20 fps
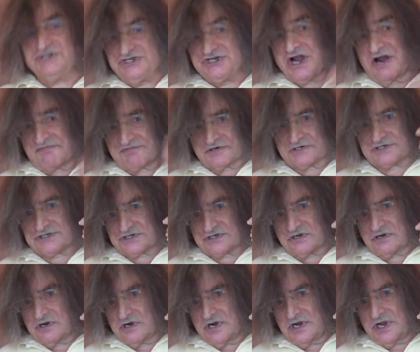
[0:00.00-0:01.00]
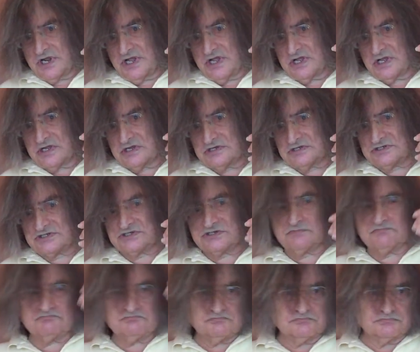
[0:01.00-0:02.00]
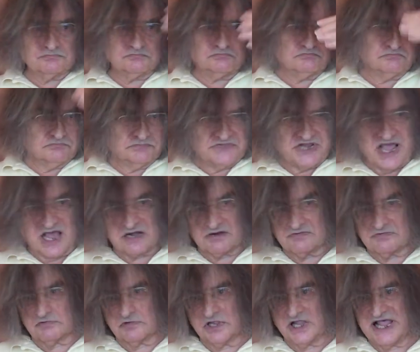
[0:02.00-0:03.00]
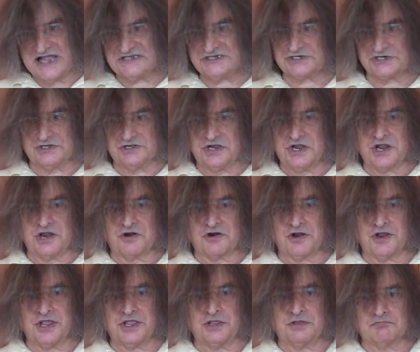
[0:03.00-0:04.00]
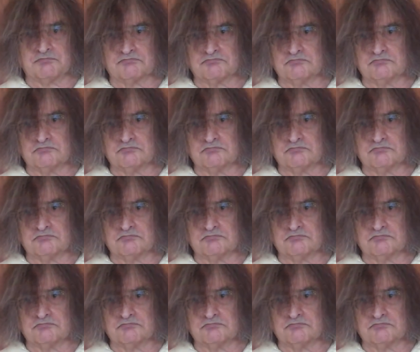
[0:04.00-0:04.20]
Jefferson is kind of legendary.